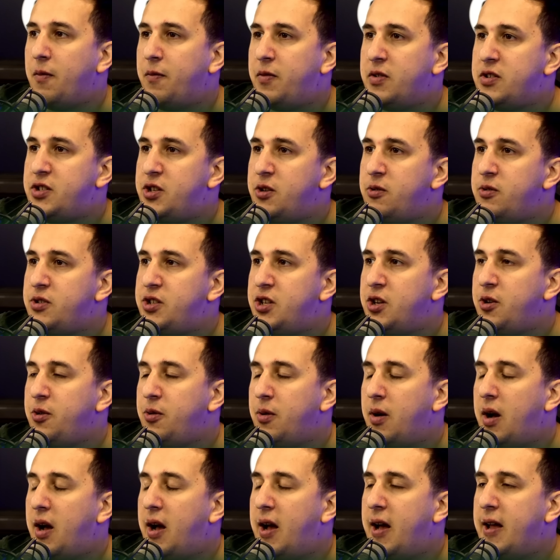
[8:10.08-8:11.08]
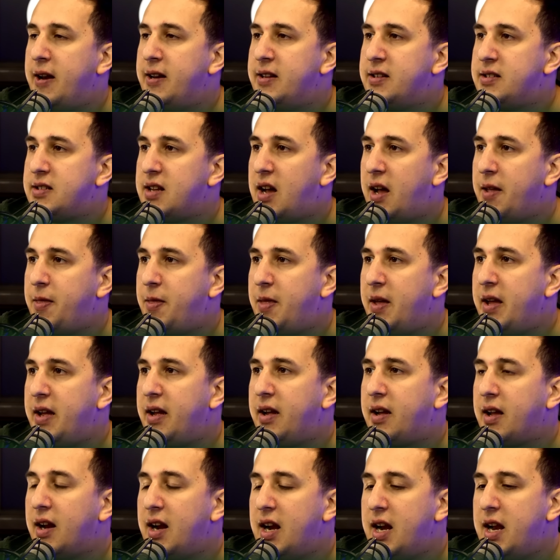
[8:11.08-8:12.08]
2-2, and I
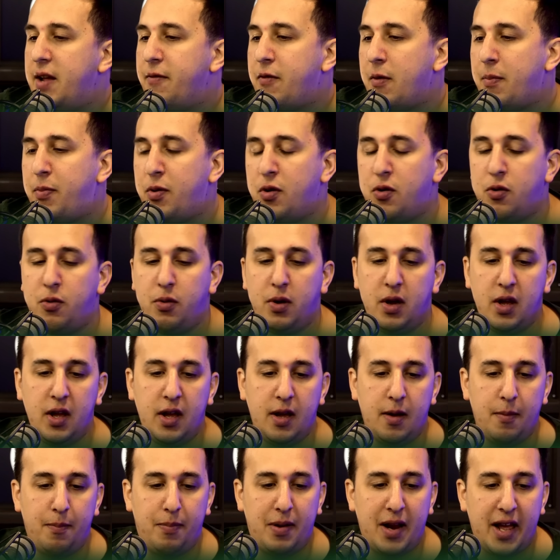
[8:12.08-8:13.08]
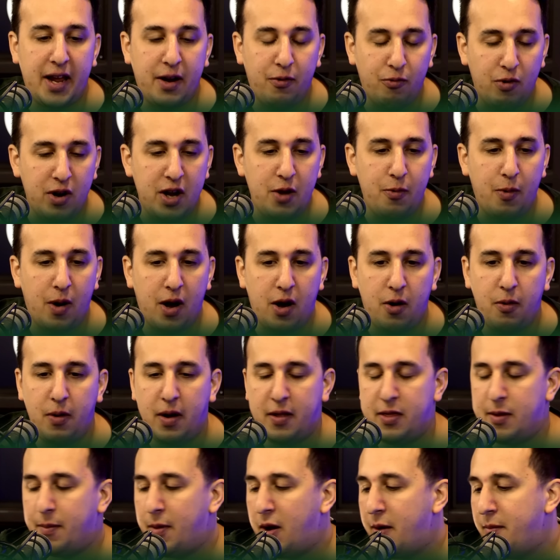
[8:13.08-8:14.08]
think Liverpool playing really well
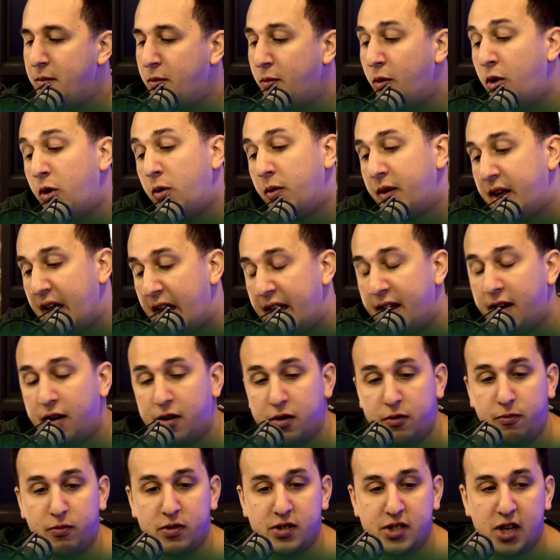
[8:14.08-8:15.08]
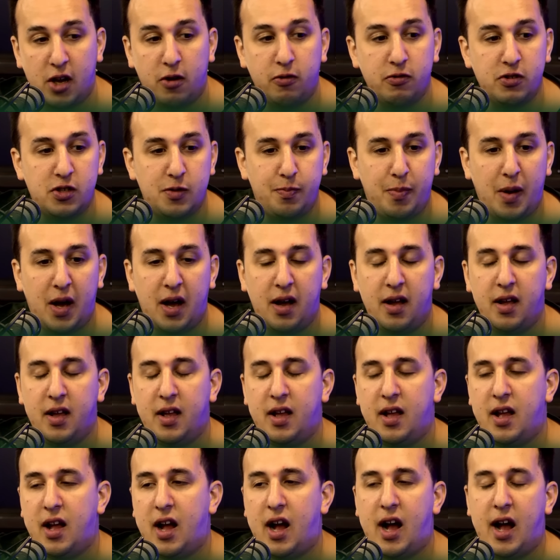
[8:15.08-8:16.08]
at the moment, getting good results, but
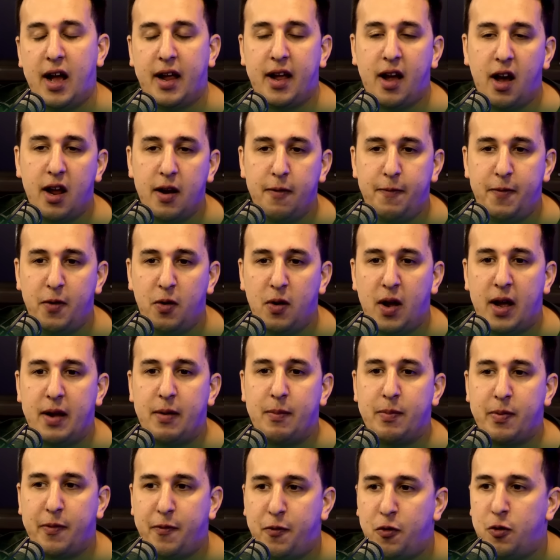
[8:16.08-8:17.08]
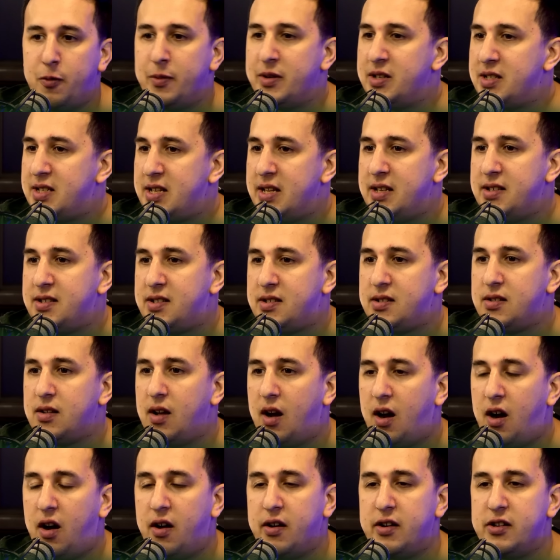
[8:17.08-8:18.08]
I kind of feel like performances
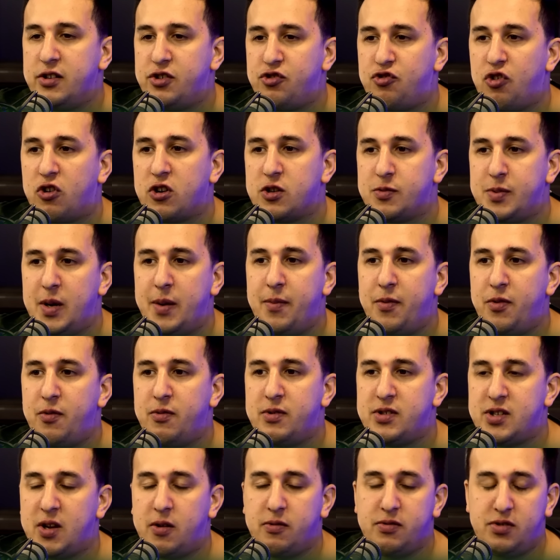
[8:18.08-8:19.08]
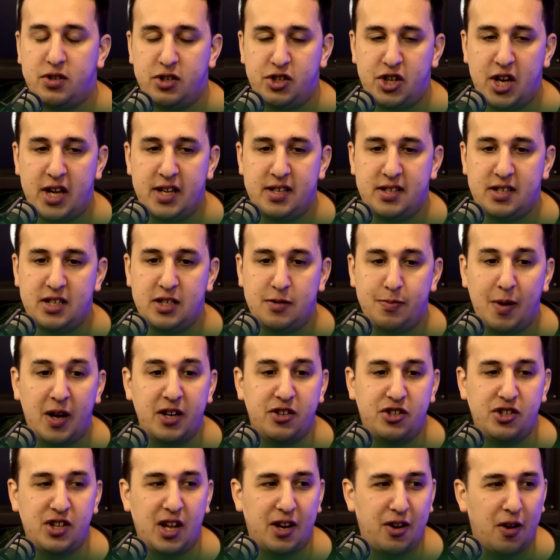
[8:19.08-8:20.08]
aren't as strong as maybe the results suggest, as
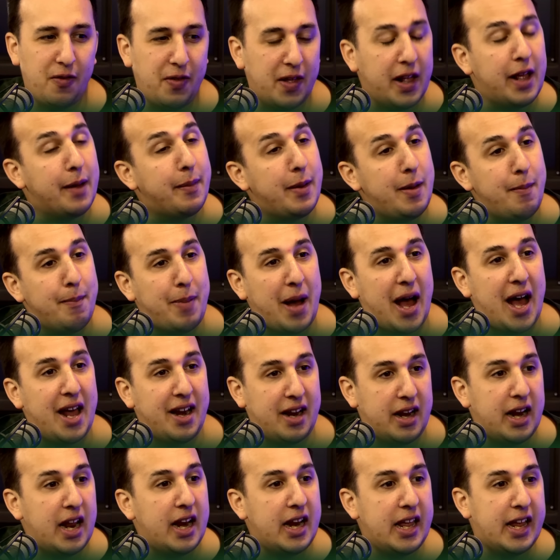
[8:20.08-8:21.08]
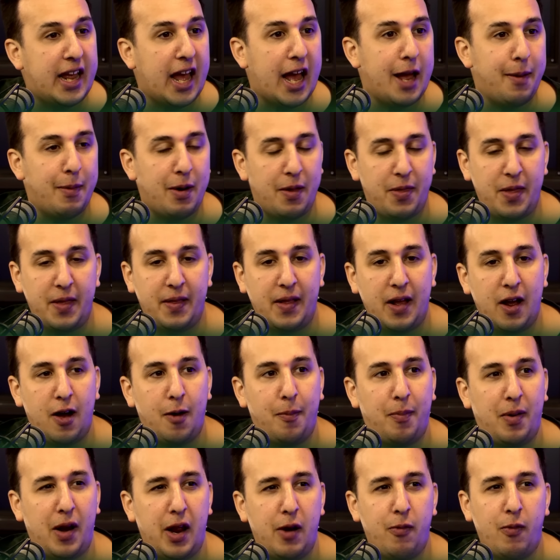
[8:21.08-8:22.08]
much as I don't think they've been bad in any game, and I think they are
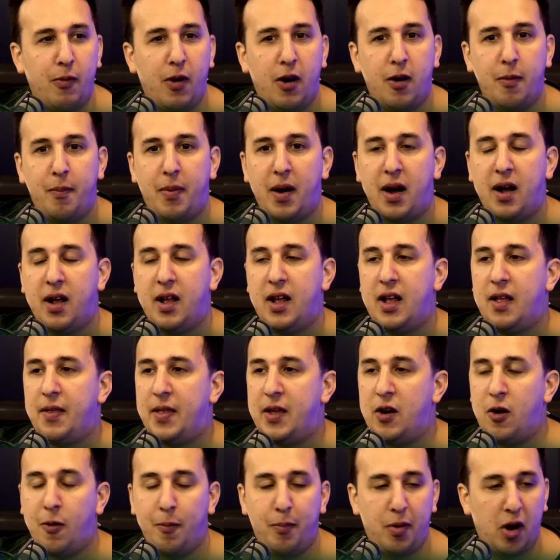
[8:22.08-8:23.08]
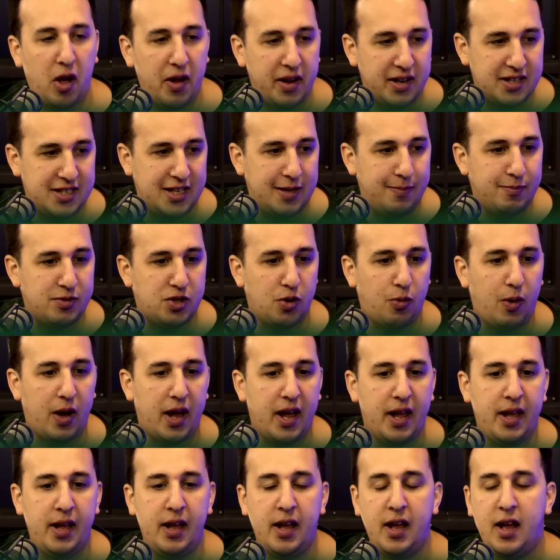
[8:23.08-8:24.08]
playing well, but they're not blowing teams
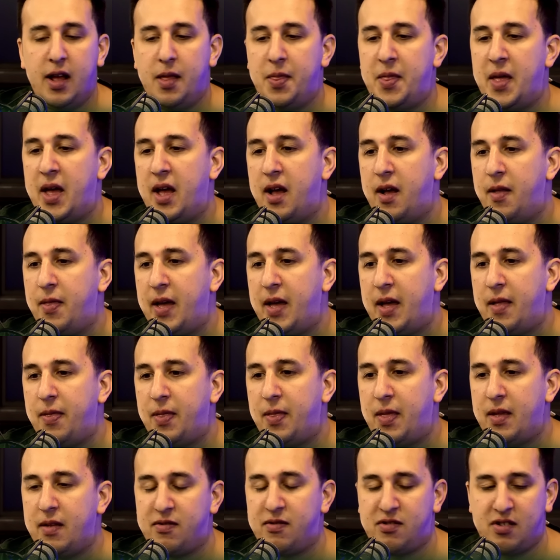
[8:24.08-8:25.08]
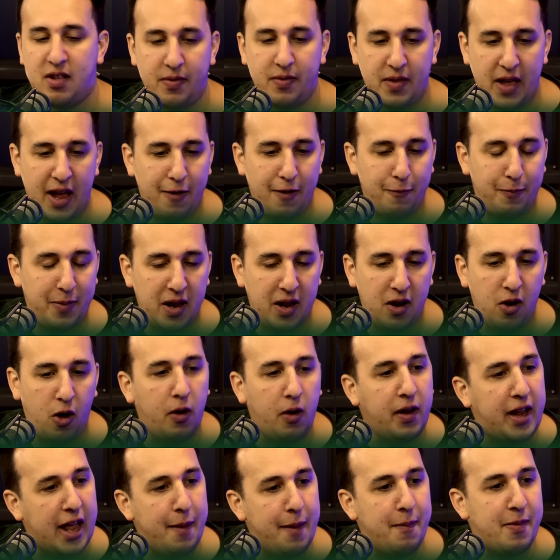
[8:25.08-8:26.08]
away. They have been, a lot
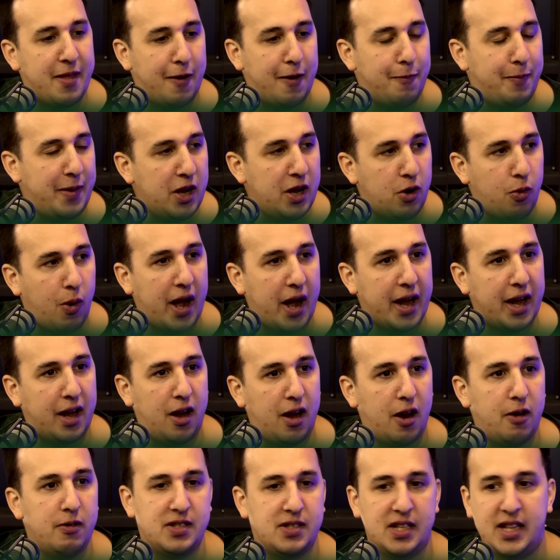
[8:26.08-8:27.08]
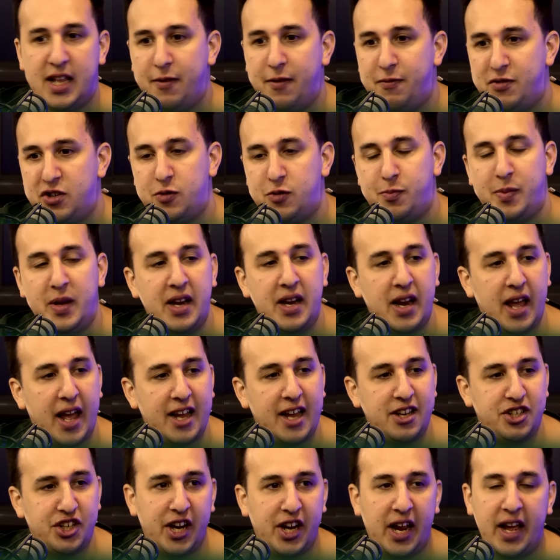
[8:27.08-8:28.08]
of games have been quite close, and they've just been
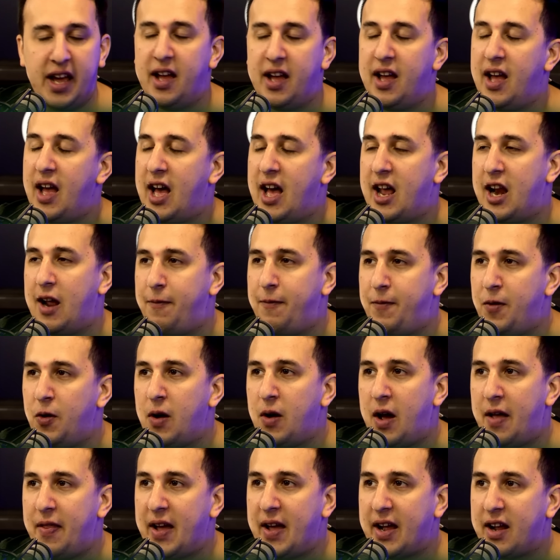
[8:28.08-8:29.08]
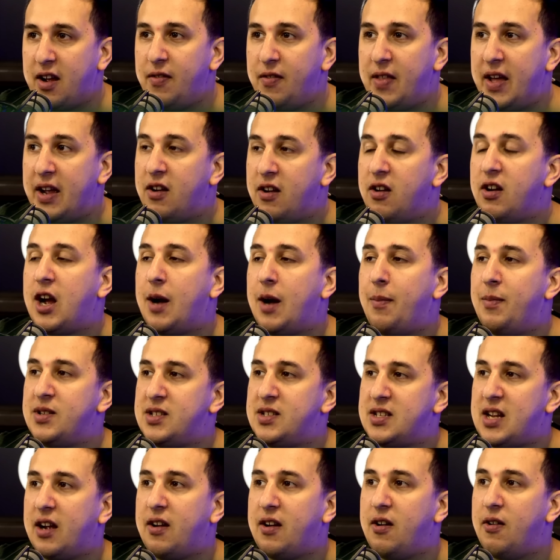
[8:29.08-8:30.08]
edging it, and I feel like they could come on
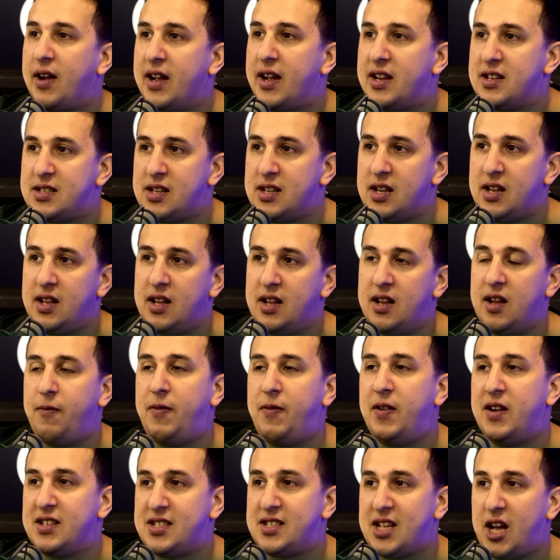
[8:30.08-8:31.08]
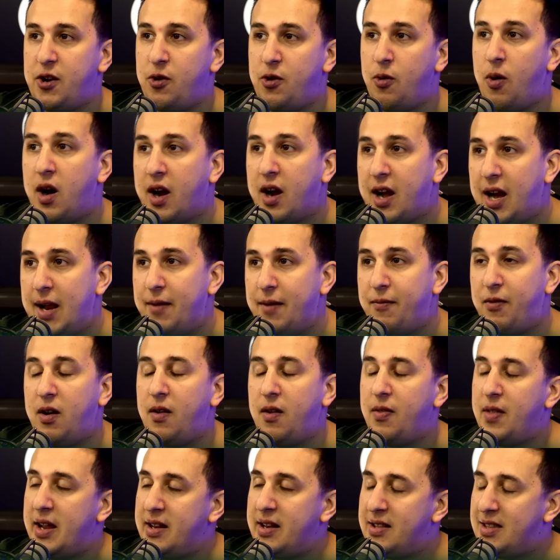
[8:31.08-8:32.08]
stacker against a Villa side who are clever.
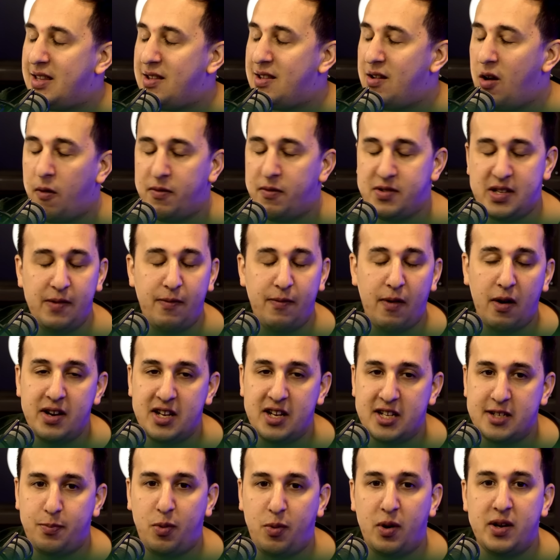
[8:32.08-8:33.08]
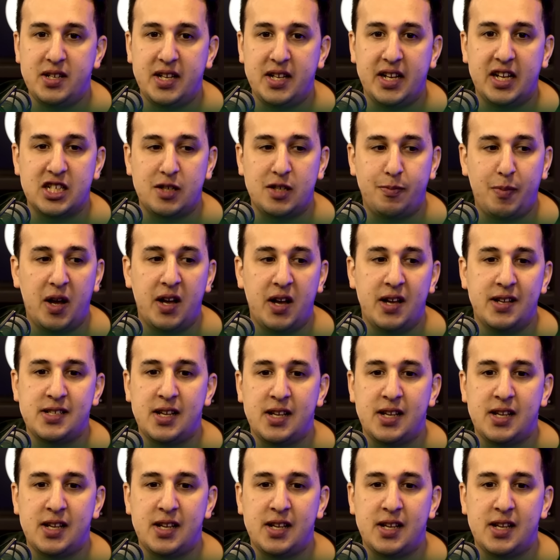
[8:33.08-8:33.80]
They obviously very disappointing at Spurs,